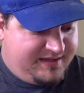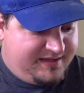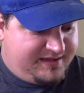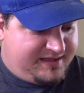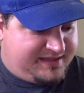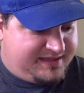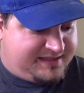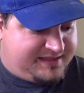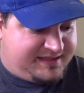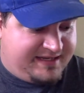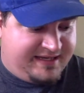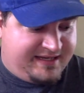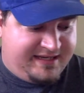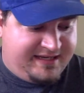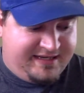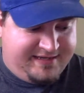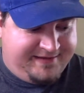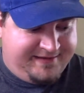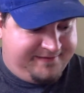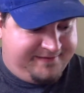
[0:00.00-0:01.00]
They
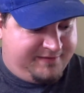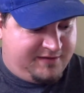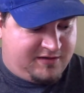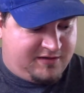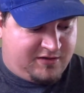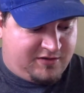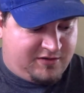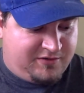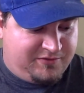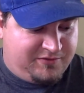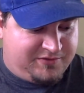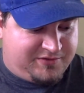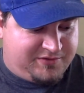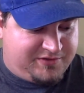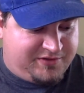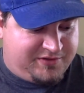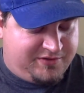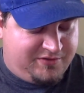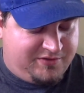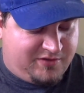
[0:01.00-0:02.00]
say the Cardinals are
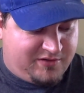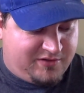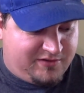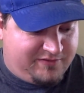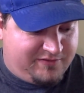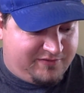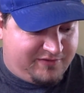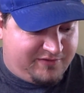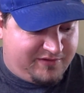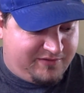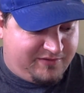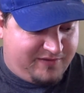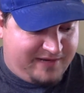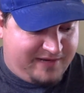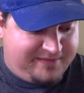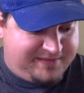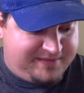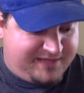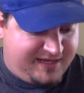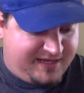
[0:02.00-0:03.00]
too hard for the
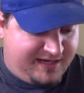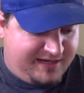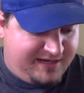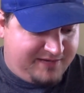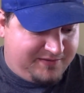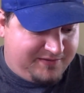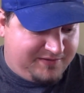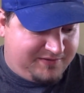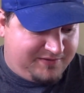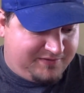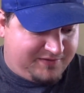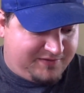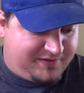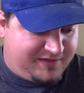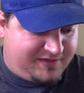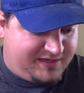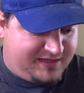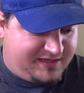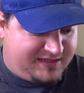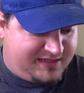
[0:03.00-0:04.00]
Rams to handle for the
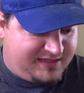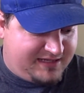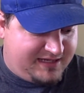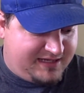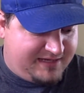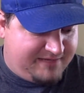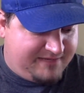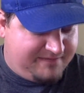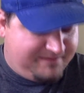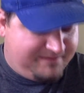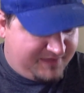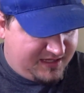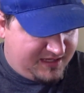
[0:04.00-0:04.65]
next game.